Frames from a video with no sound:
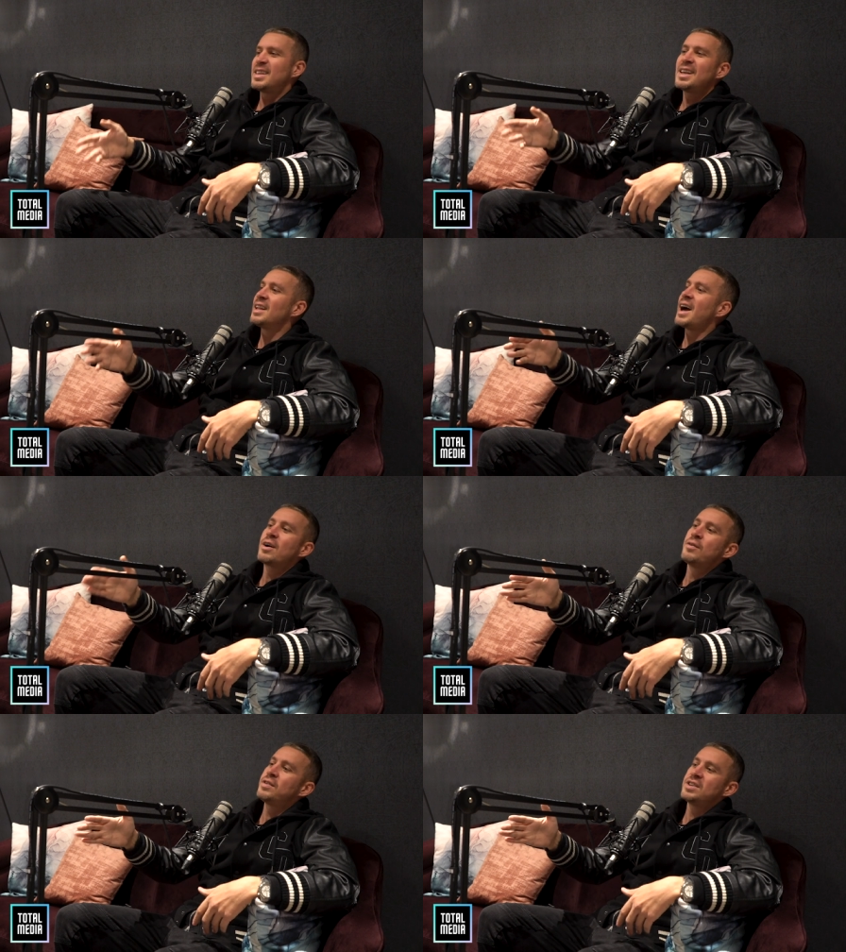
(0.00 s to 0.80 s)
didn't like
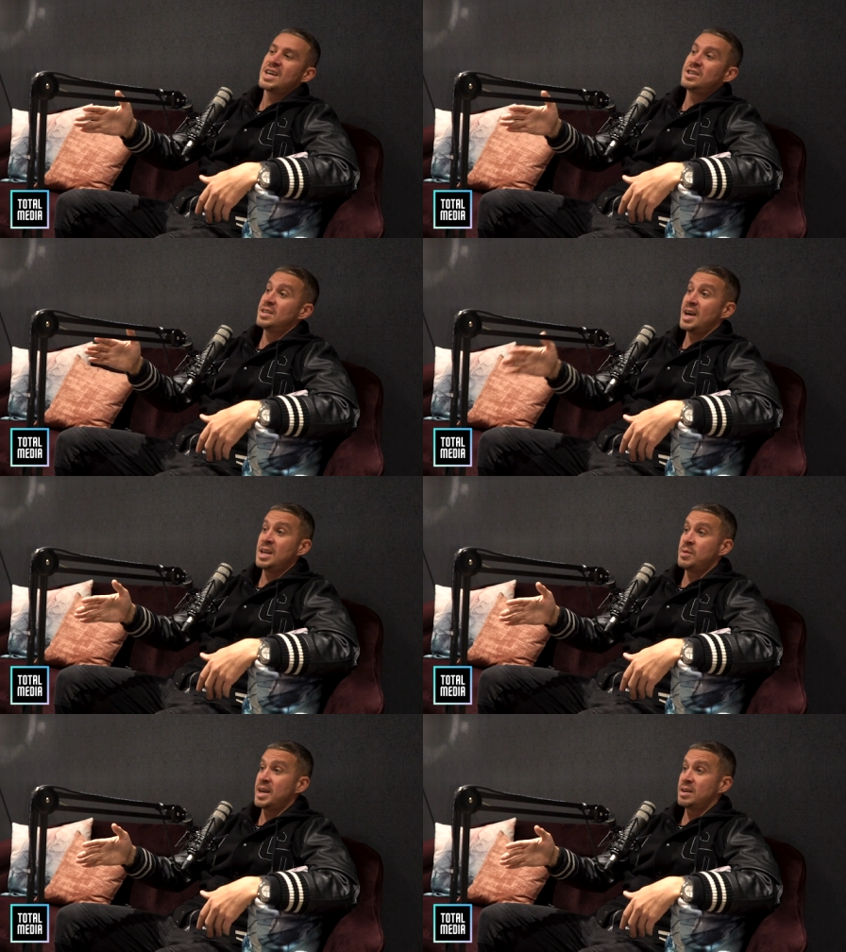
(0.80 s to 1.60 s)
confrontation
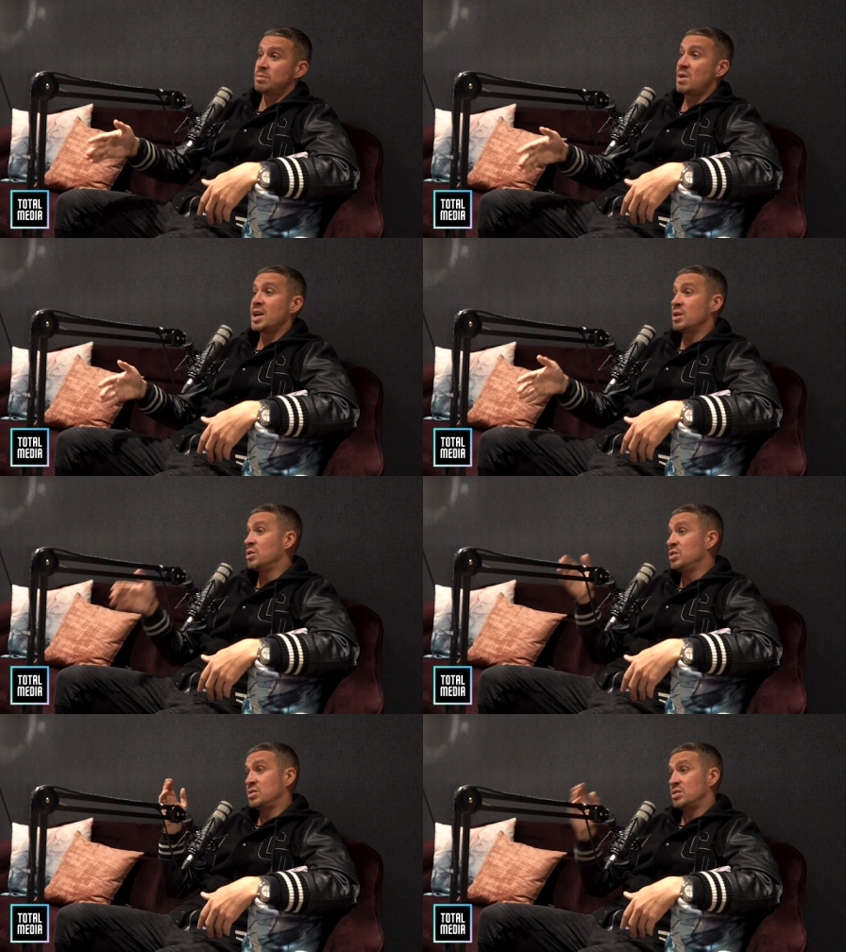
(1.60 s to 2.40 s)
anyway. Yeah. Martin Jol
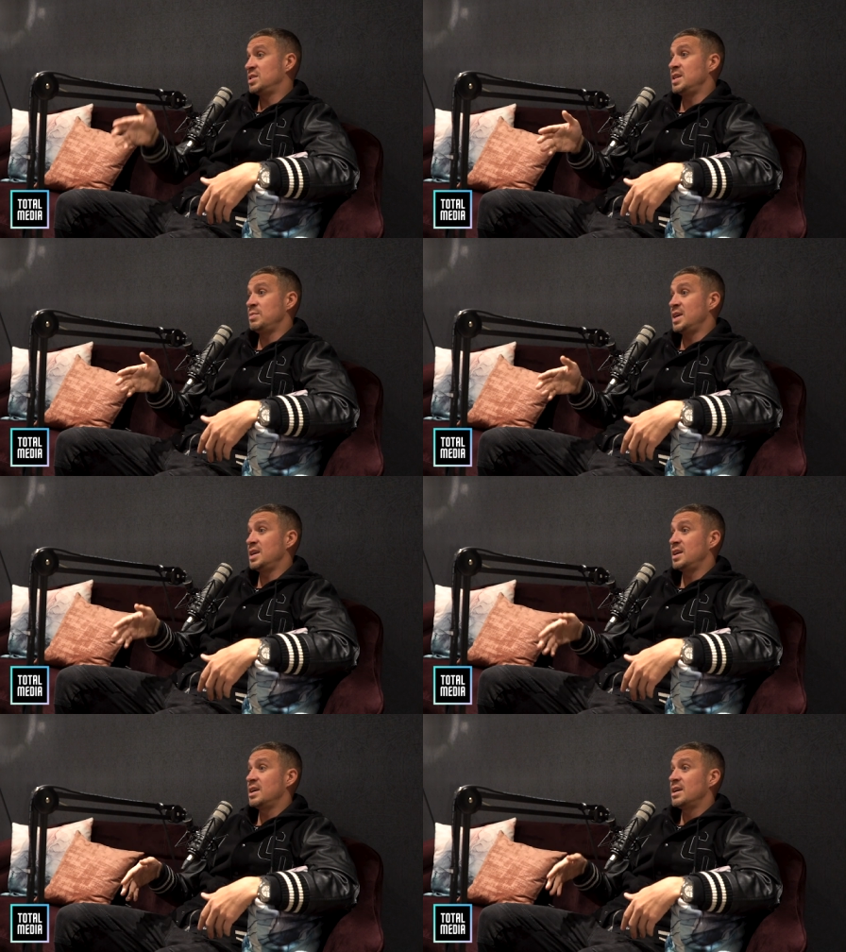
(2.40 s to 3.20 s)
used to see me.